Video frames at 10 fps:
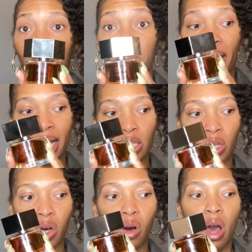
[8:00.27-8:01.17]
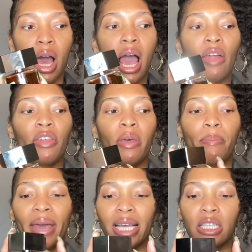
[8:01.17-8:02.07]
and basil. And then the
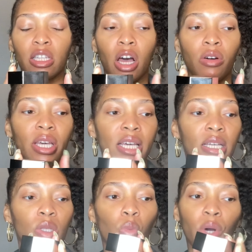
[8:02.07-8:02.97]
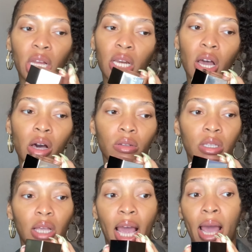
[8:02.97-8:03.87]
base note is woody
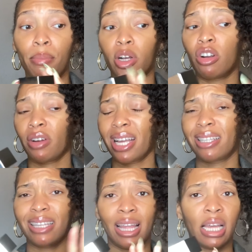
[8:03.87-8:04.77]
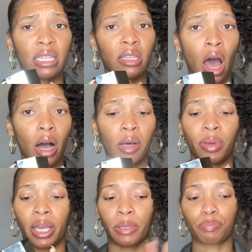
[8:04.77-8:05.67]
notes, ambergris, and then tonka
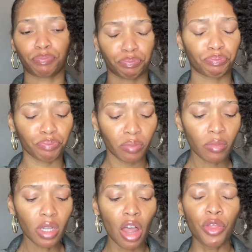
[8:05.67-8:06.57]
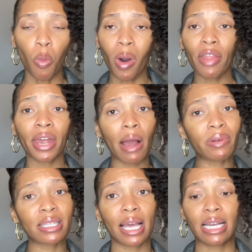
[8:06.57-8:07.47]
bean. The one that I
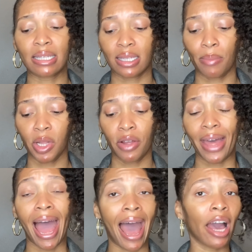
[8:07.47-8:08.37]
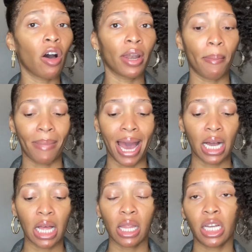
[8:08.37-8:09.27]
would say is similar that I own in my
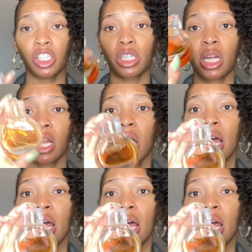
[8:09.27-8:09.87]
collection